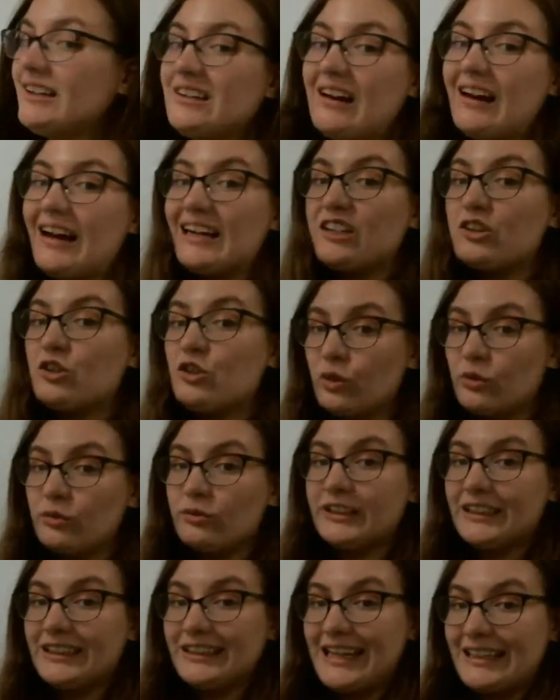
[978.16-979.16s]
Now, I don't
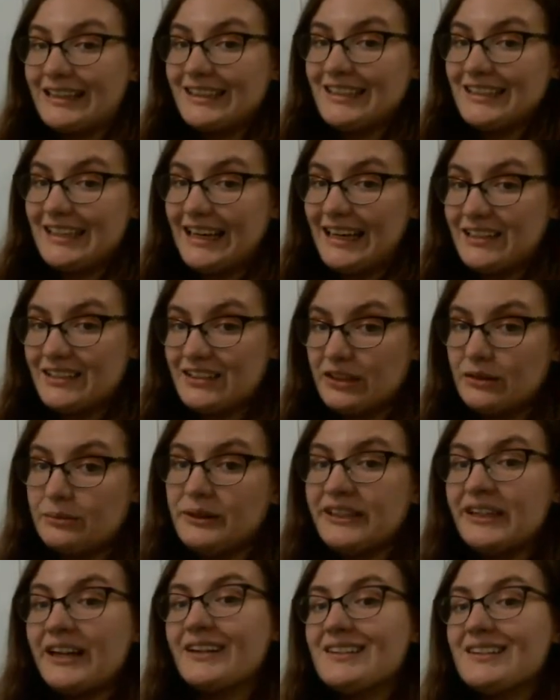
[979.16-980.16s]
really like this answer
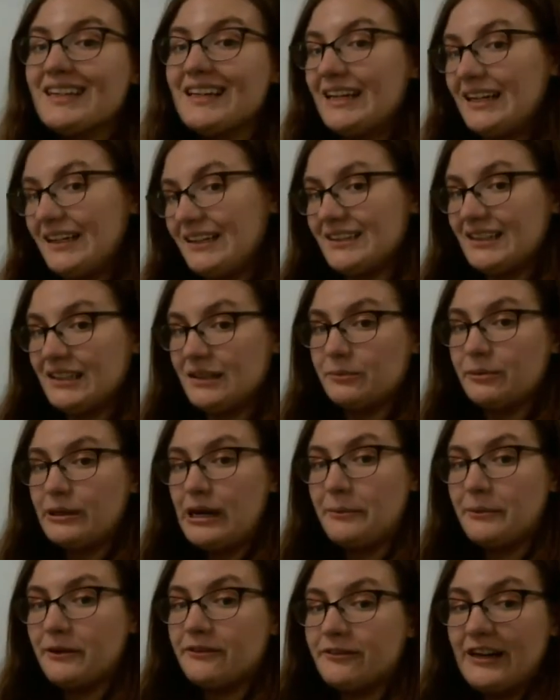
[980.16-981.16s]
because it is an
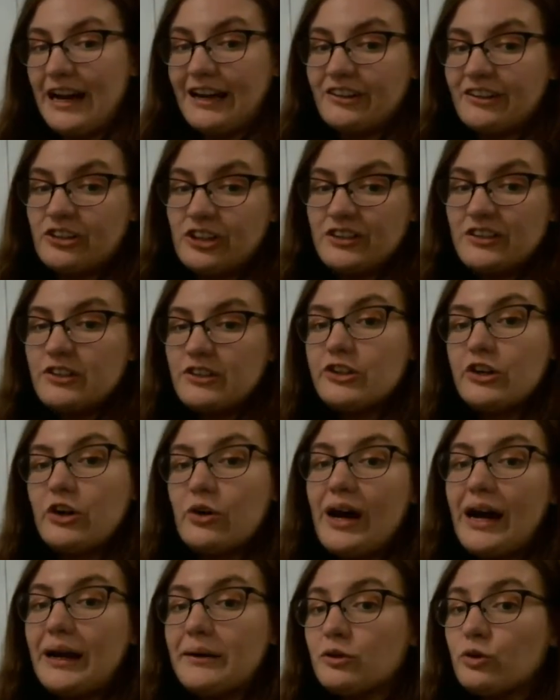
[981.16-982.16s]
improper fraction,
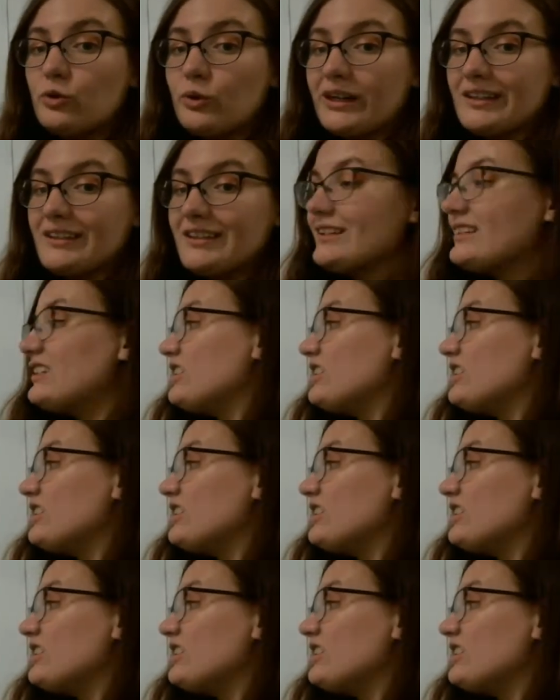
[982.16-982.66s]
so I'm going to